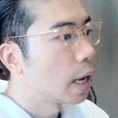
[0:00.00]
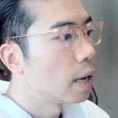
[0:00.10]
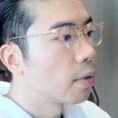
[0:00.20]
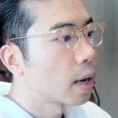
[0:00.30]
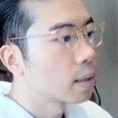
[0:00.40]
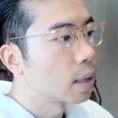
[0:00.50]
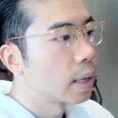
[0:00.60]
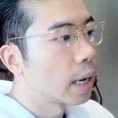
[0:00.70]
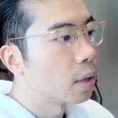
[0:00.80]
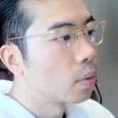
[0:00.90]
AVAX at
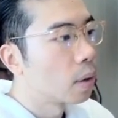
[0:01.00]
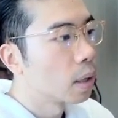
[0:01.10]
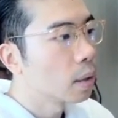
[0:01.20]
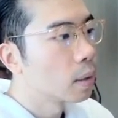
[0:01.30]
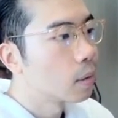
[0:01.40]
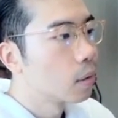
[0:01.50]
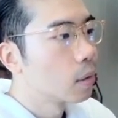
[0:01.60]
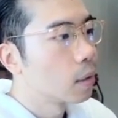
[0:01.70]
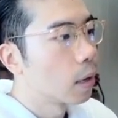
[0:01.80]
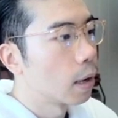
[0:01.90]
91,
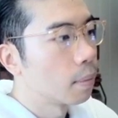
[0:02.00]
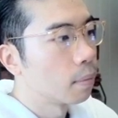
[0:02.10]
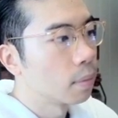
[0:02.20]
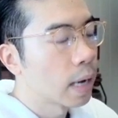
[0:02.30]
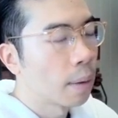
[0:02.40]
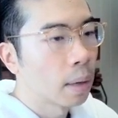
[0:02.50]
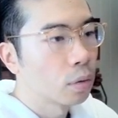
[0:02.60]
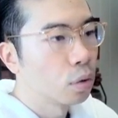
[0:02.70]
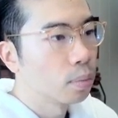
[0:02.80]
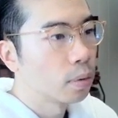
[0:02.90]
down
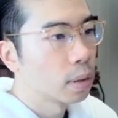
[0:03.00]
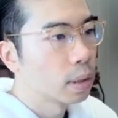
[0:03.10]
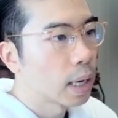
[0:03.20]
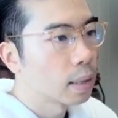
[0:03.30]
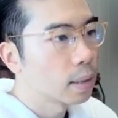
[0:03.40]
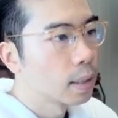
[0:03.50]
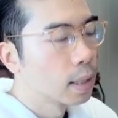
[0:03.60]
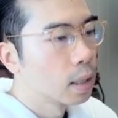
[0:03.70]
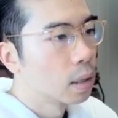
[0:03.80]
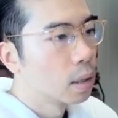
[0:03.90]
about 2%.
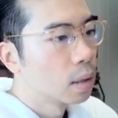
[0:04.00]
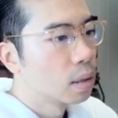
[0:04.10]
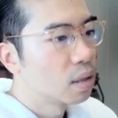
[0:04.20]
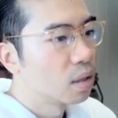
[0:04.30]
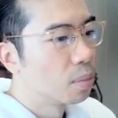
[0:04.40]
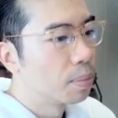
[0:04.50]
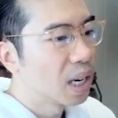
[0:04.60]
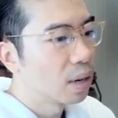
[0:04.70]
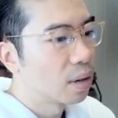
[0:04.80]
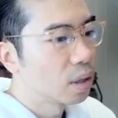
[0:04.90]
Still
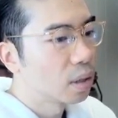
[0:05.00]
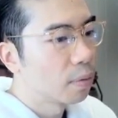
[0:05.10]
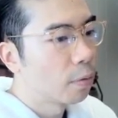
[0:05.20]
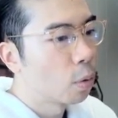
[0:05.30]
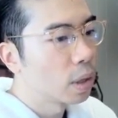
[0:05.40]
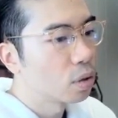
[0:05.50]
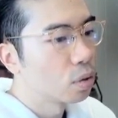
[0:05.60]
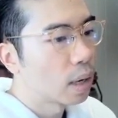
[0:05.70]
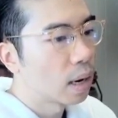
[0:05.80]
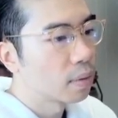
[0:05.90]
bearish,
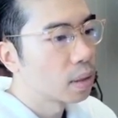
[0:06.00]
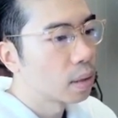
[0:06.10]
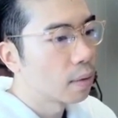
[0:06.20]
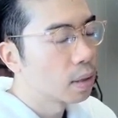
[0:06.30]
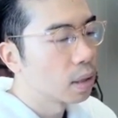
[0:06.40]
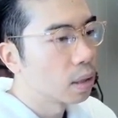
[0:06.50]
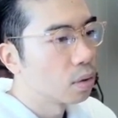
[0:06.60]
42 out of 70.